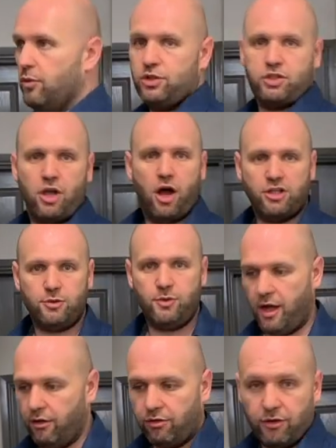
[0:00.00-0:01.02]
we'll start as we
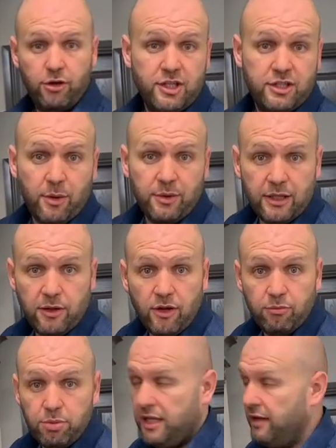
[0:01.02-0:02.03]
go through, because this is how we did the
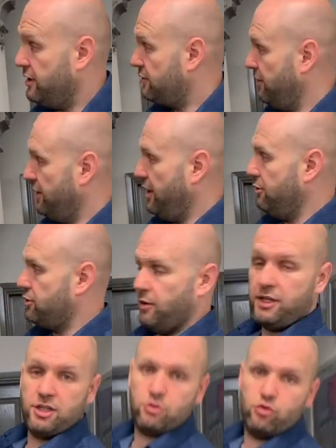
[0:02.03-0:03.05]
previous video. So
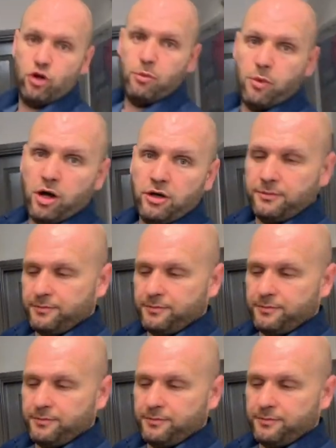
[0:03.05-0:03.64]
this is room one.